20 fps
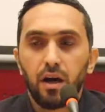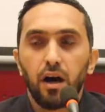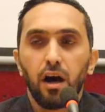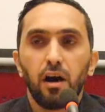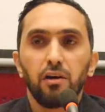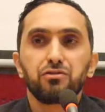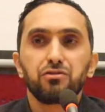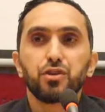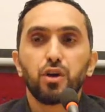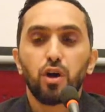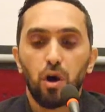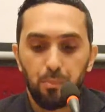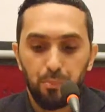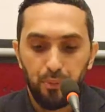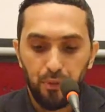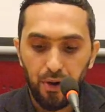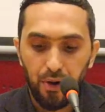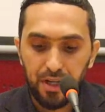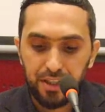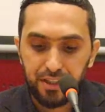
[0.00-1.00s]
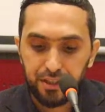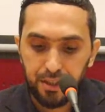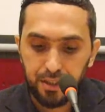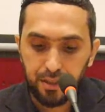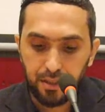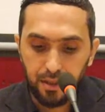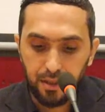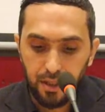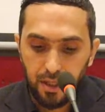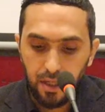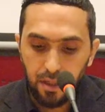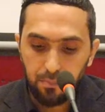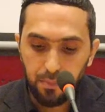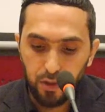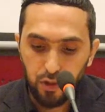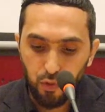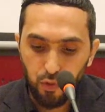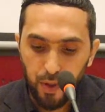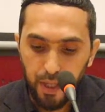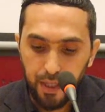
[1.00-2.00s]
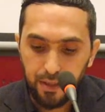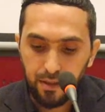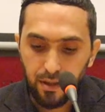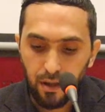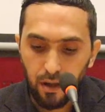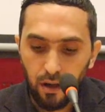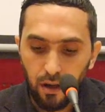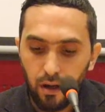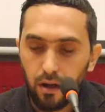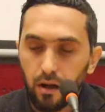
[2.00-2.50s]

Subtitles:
of the comparison between the